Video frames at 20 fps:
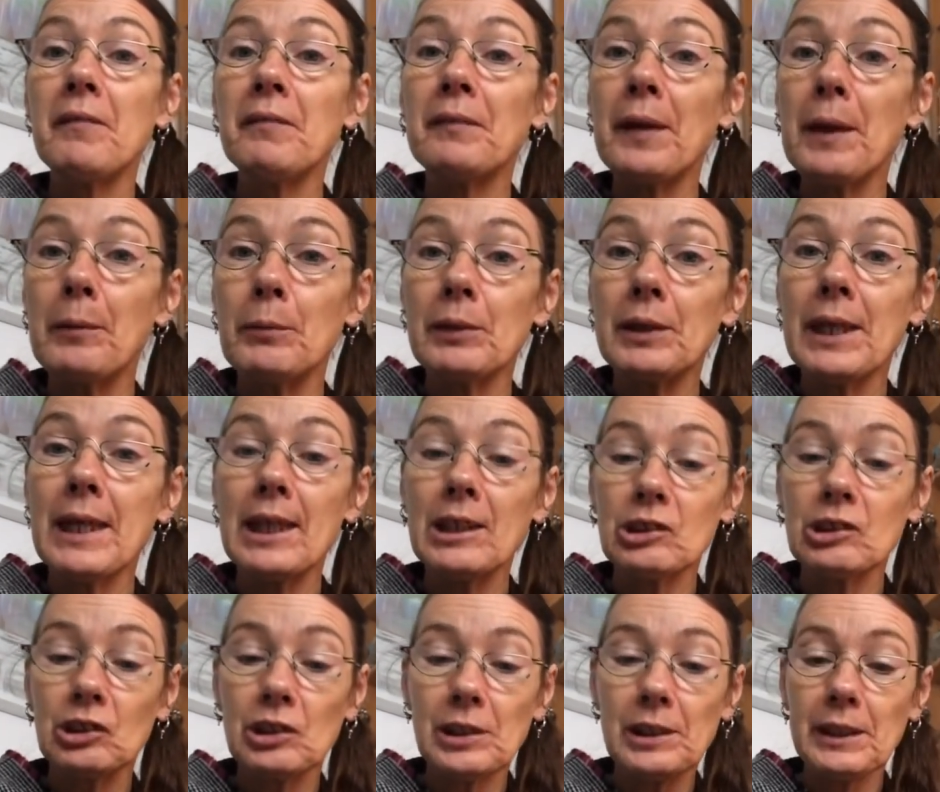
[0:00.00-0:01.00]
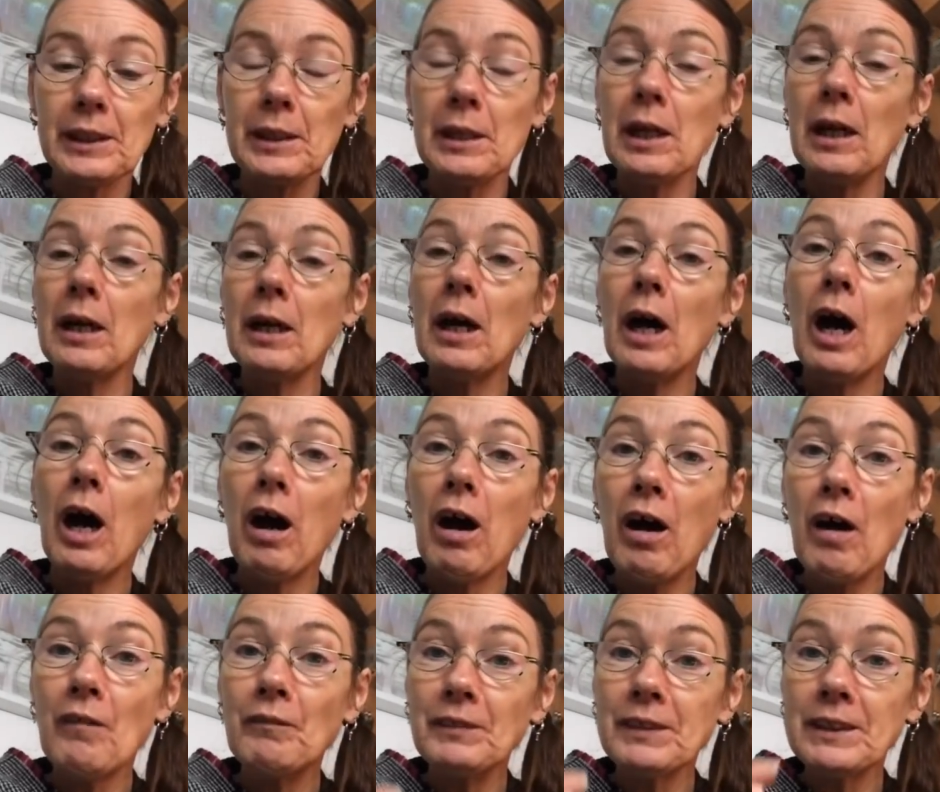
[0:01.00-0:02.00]
they would actually
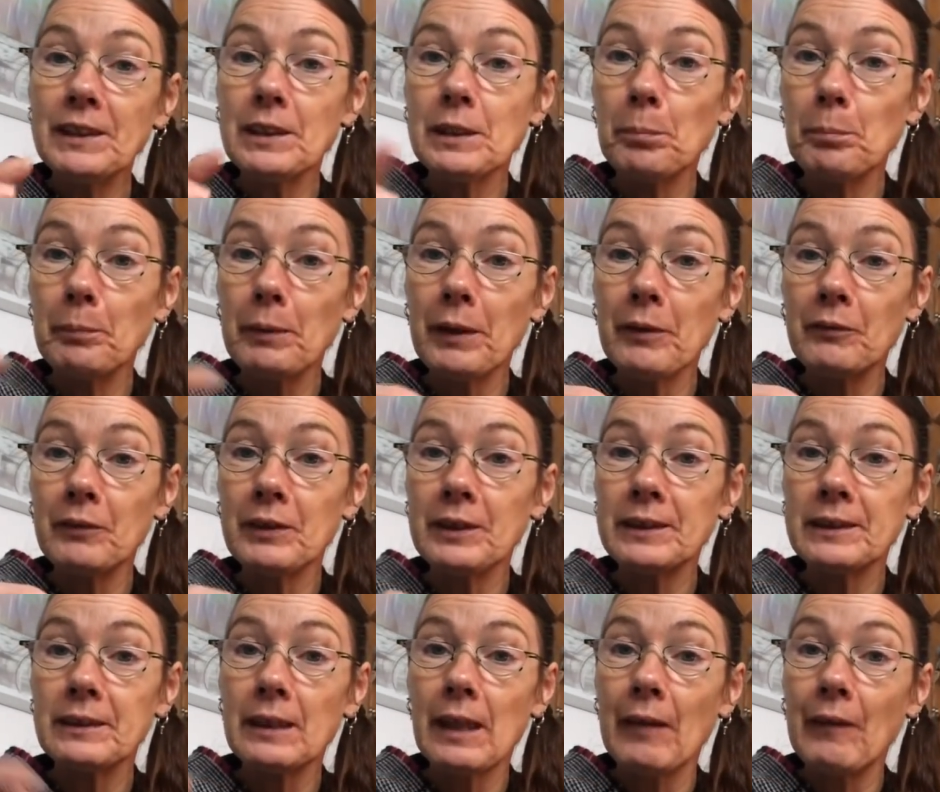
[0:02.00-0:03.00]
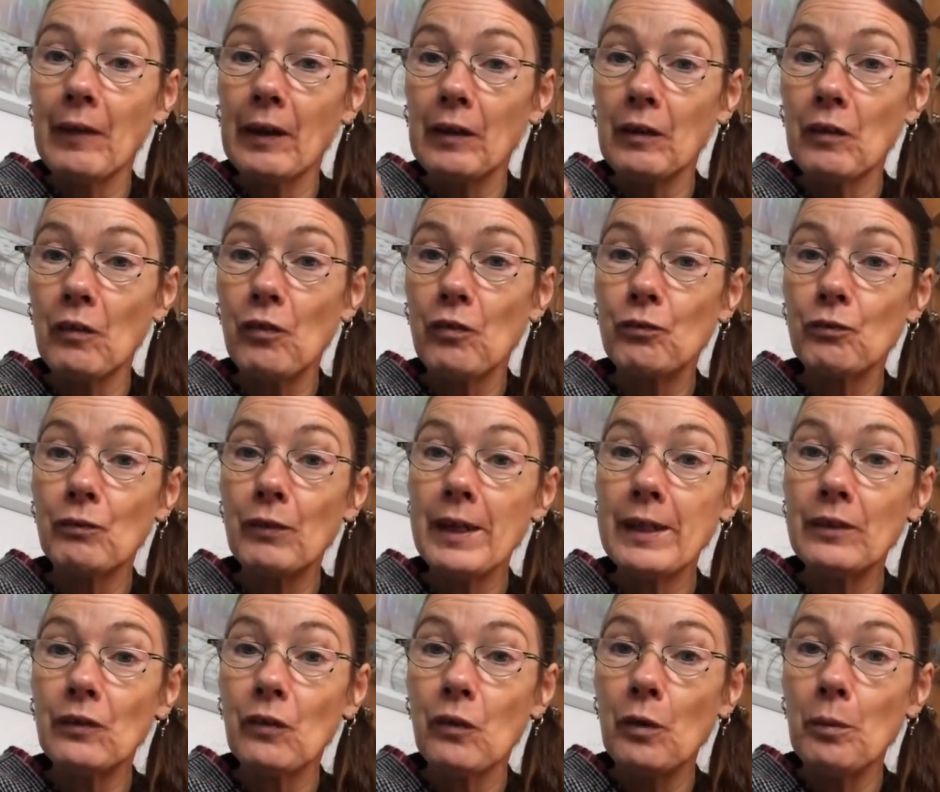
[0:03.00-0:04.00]
harvest the berries and then
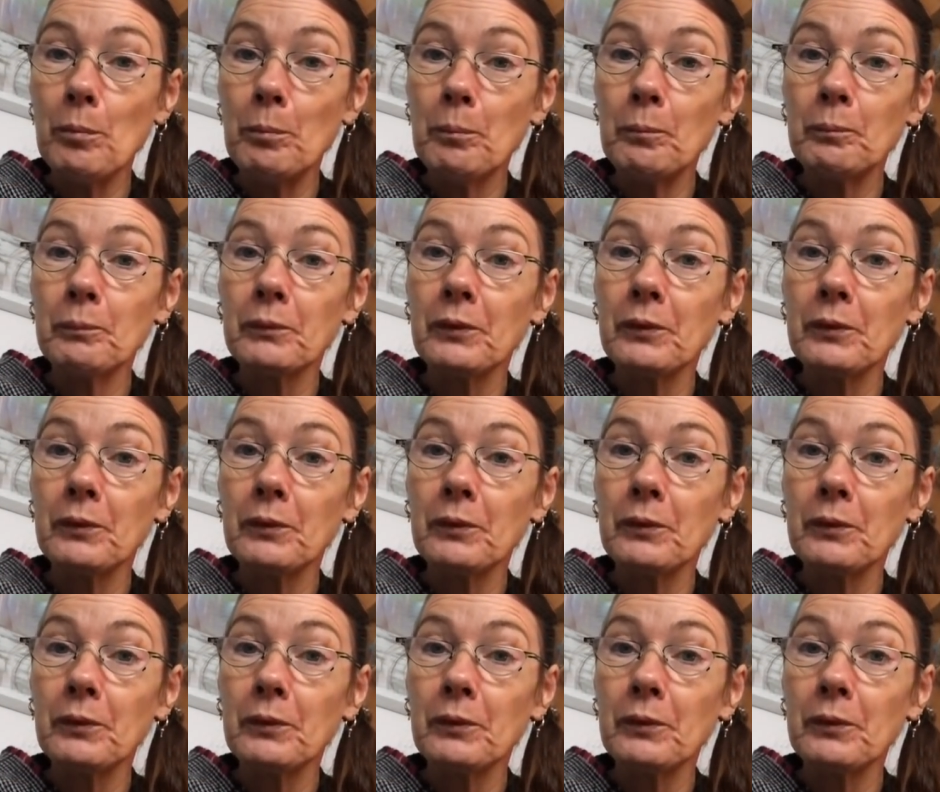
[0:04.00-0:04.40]
thread them